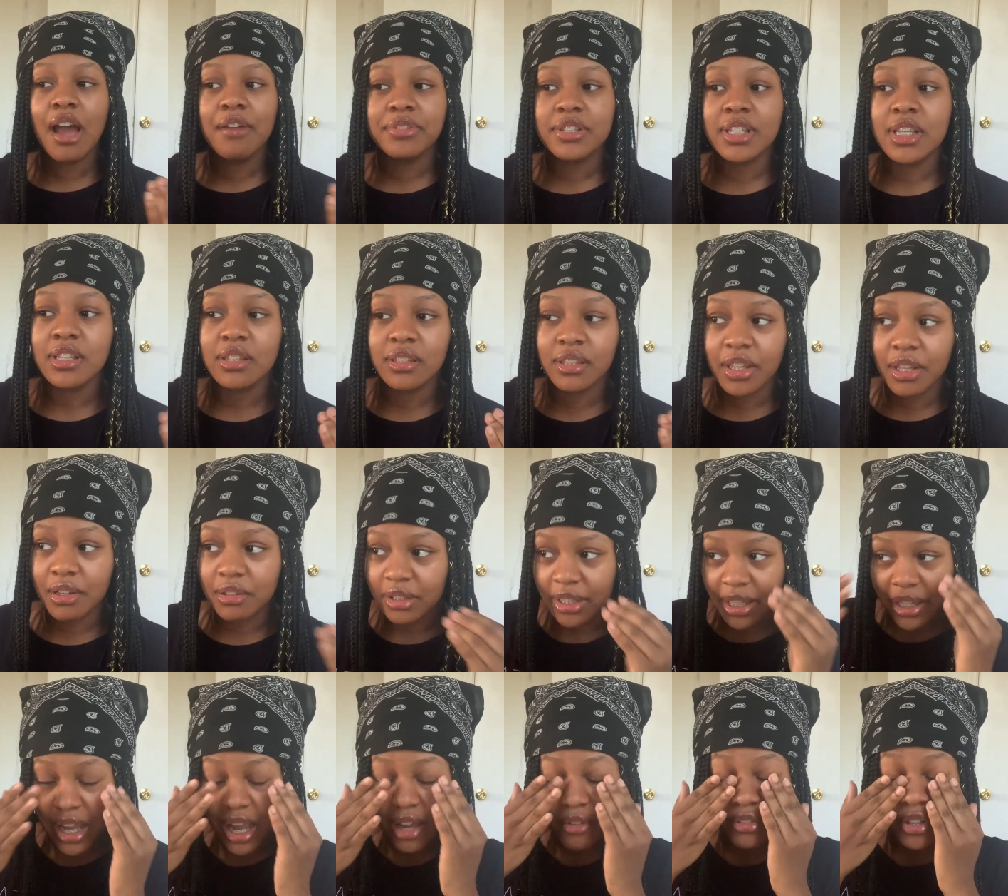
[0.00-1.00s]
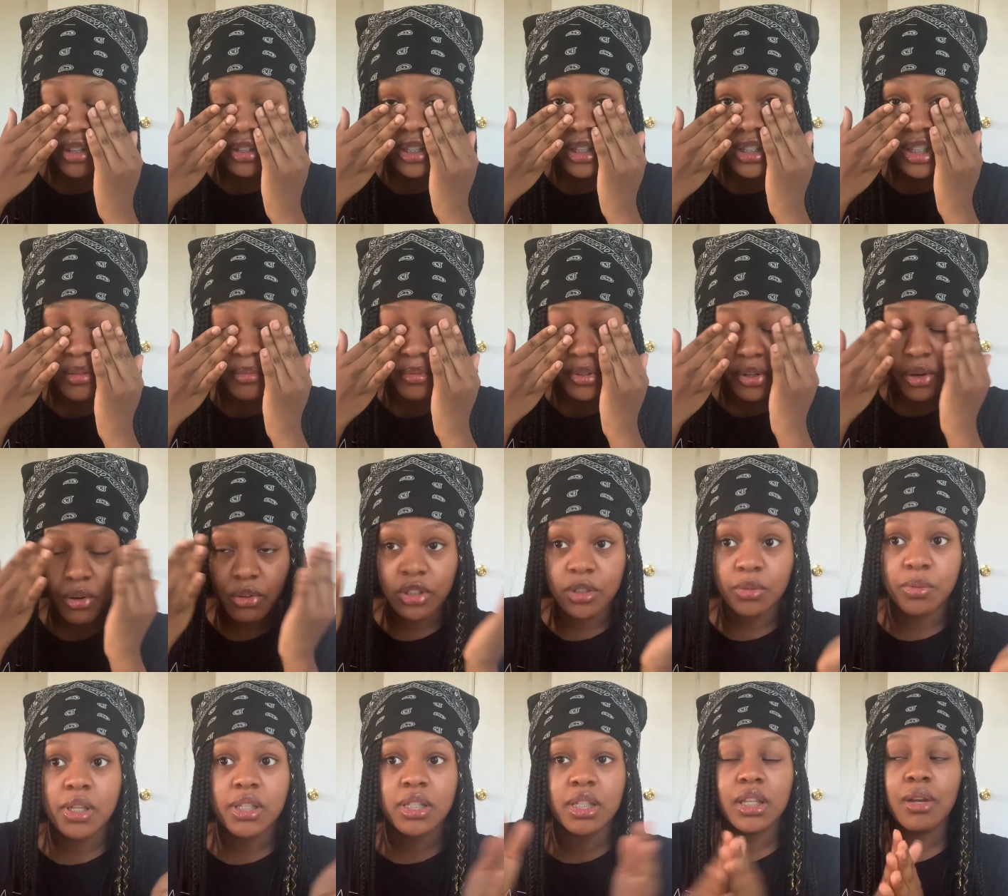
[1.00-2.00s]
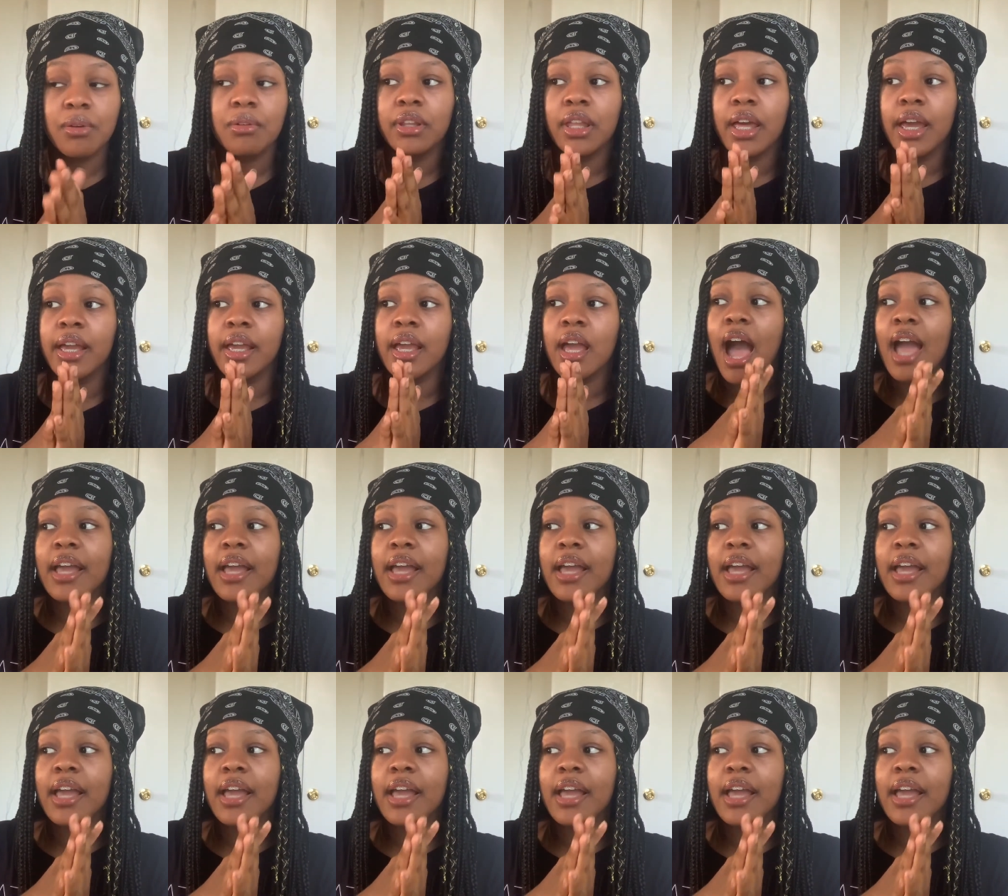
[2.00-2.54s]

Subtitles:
I've seen that, like, I looked at some of the old tweets and they were like,